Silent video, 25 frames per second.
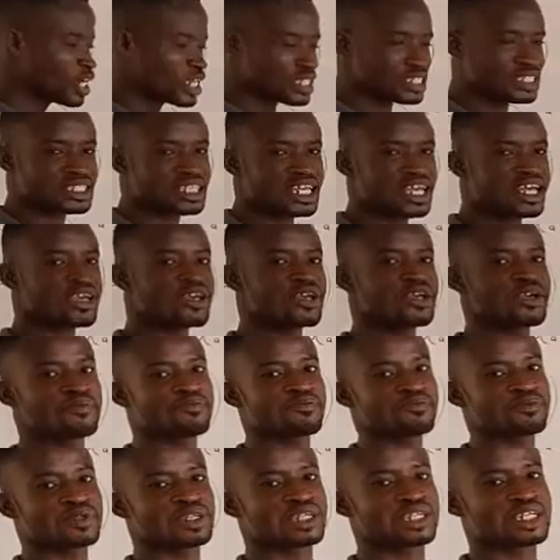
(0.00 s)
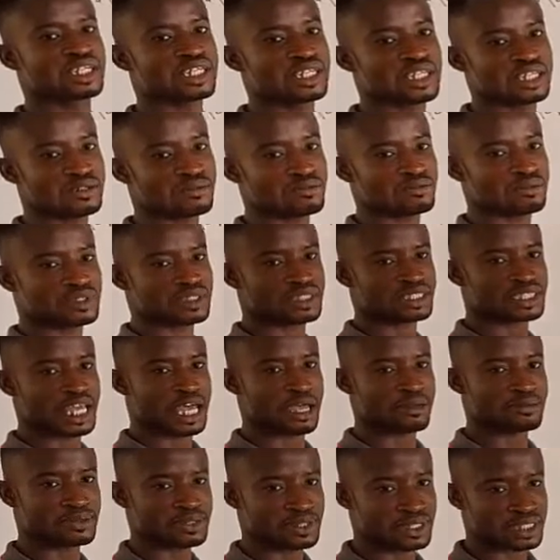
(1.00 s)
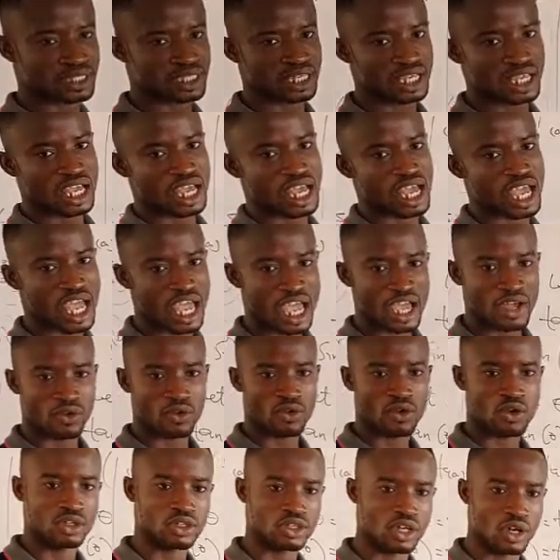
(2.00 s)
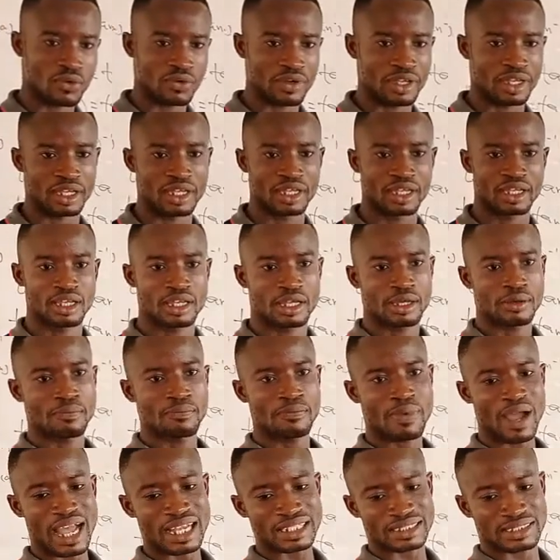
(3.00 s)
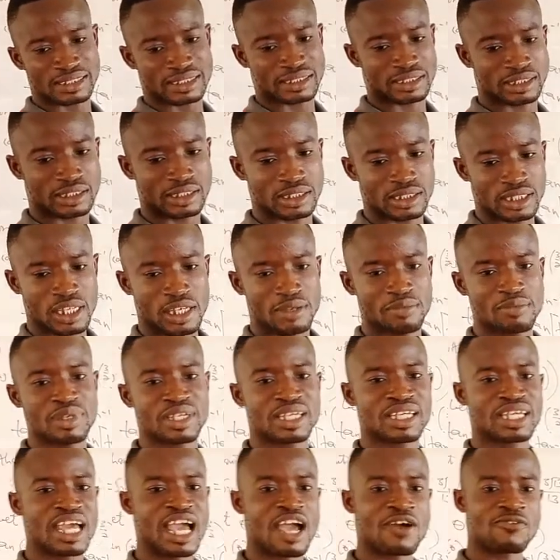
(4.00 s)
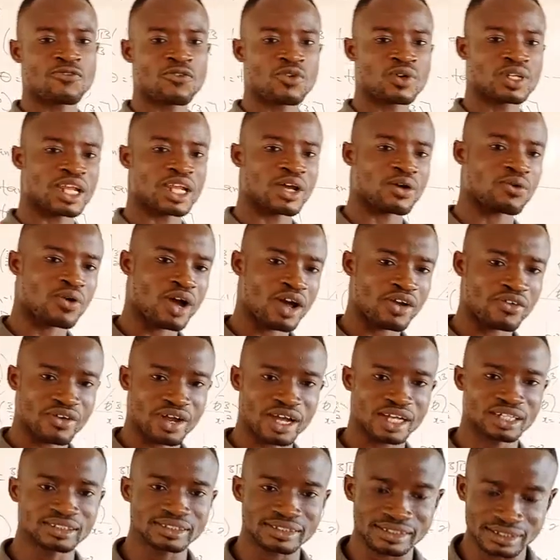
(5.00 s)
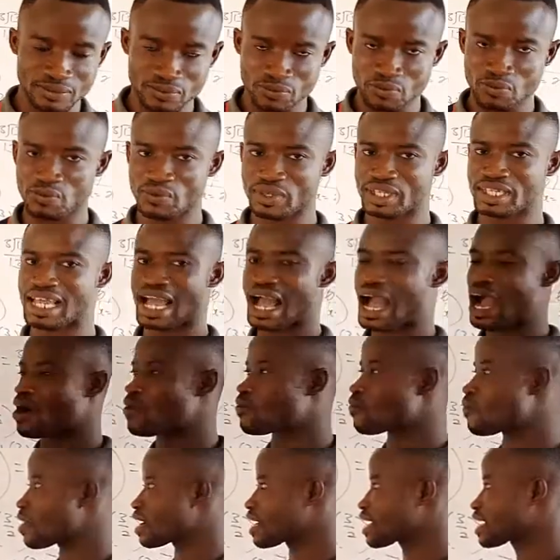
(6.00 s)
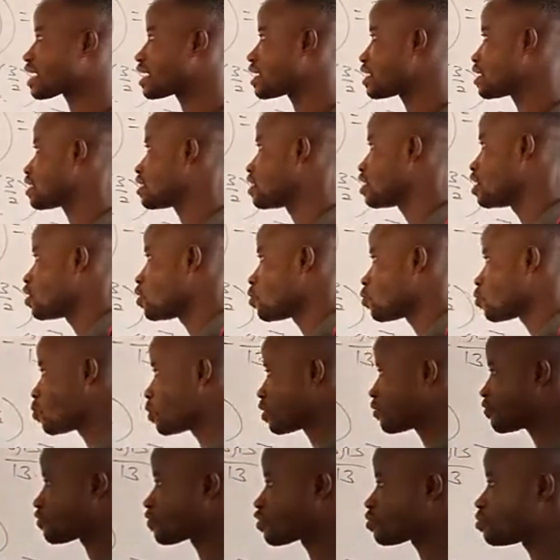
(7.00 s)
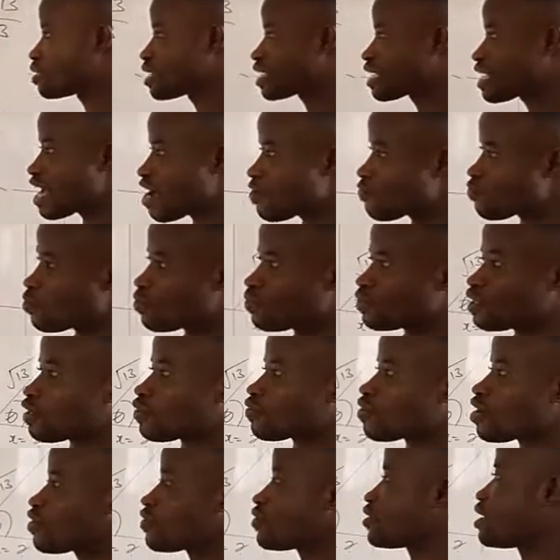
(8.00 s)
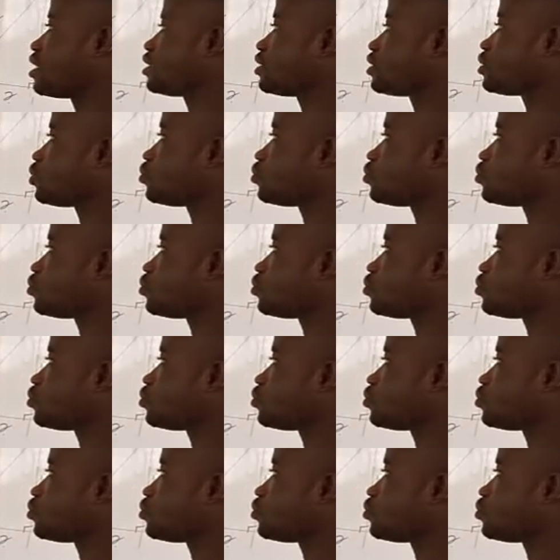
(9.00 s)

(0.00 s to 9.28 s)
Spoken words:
the same steps and go your way. But be careful the quadrant we are working with. Be careful with the quadrant